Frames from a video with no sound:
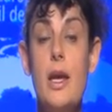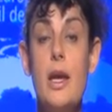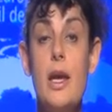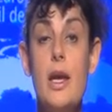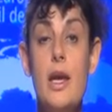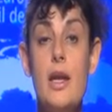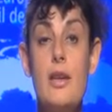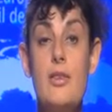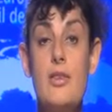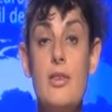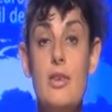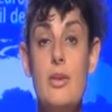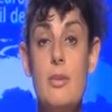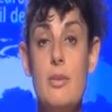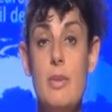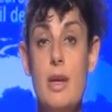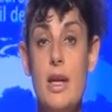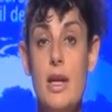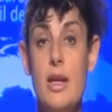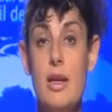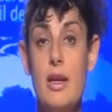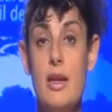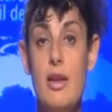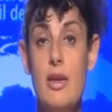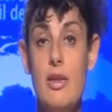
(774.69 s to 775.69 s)
It can
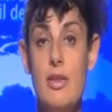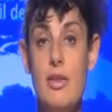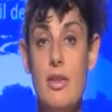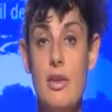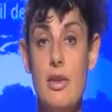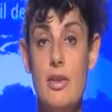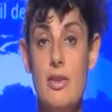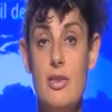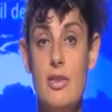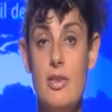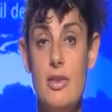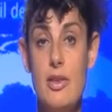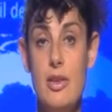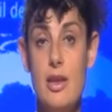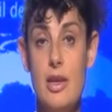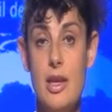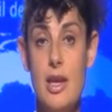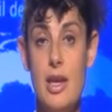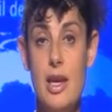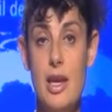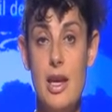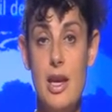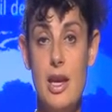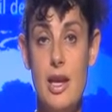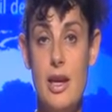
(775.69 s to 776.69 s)
mean that
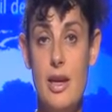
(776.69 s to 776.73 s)
the